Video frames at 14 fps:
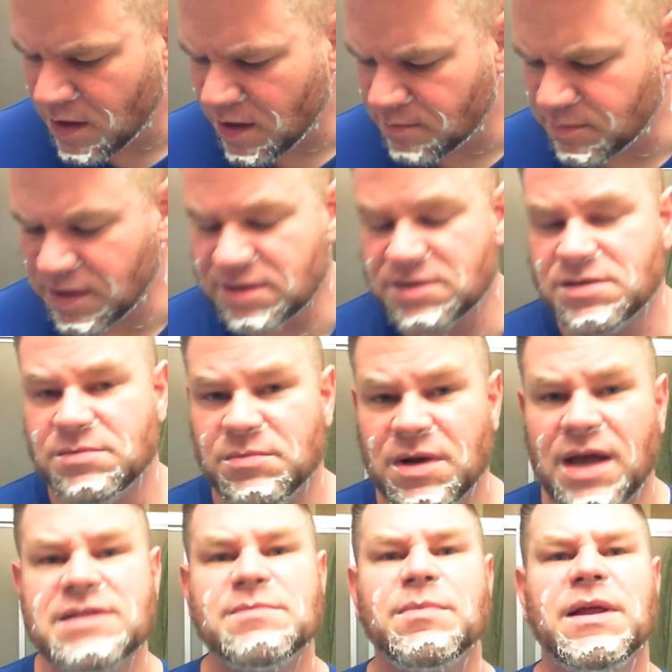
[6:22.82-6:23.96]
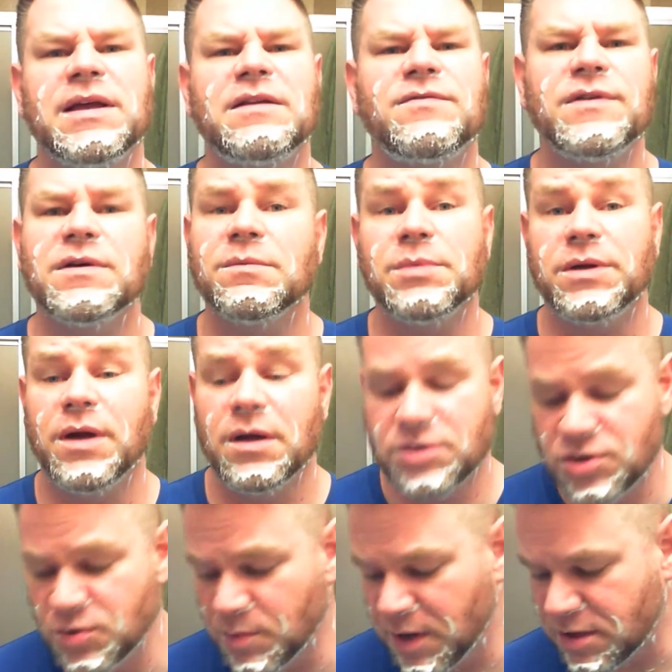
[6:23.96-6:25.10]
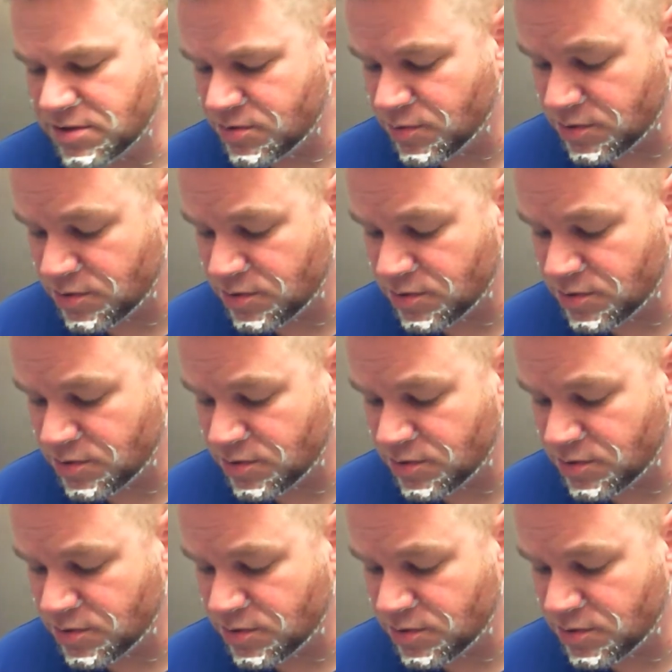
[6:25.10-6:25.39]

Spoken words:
I'm getting some nice blade feel, but not too much,